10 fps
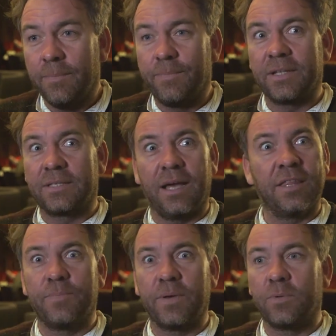But to
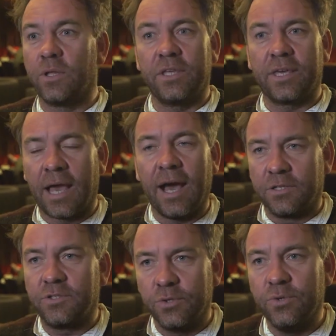other people, like, you
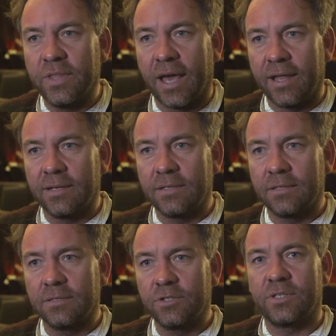can't do that.
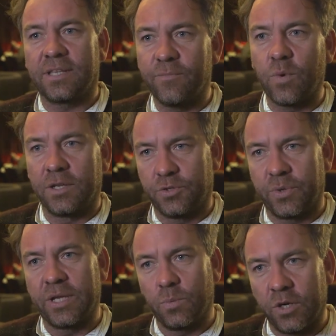Just have one
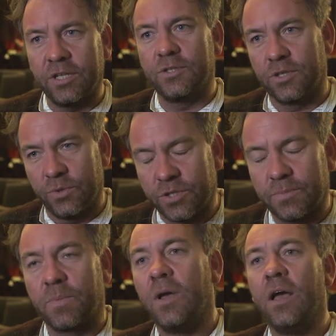drink. What are you doing?
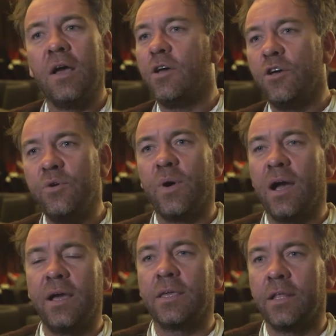Who
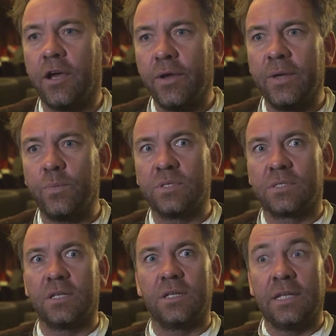are you? You know, it
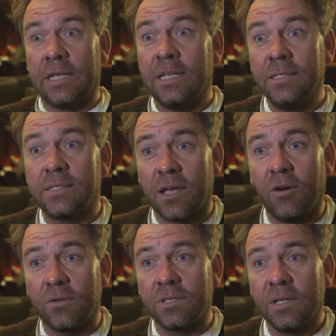was an
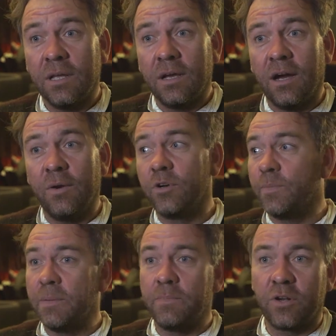insult. I would have
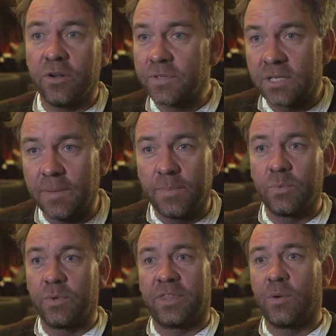been better off
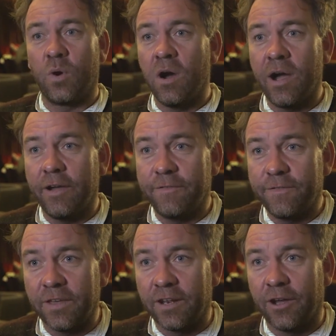sleeping with their wife,
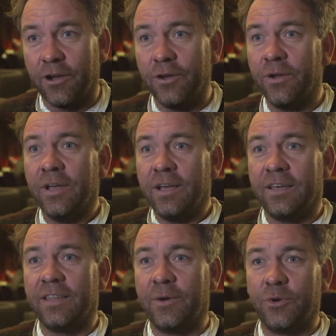you know,
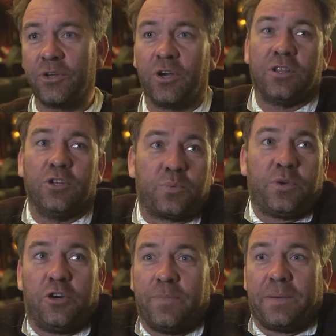and they would have gone, look,
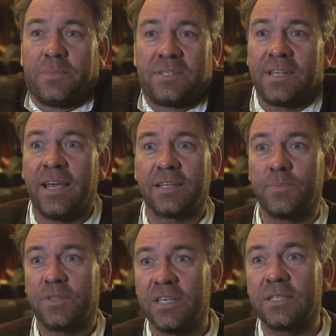we all make mistakes.
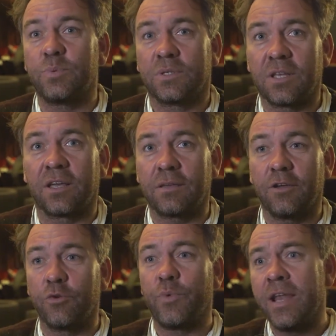But this was, like,
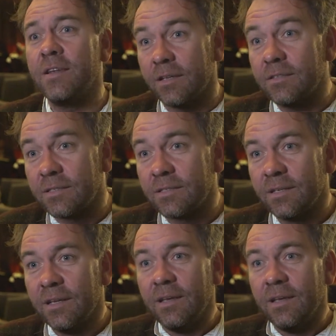horrendous.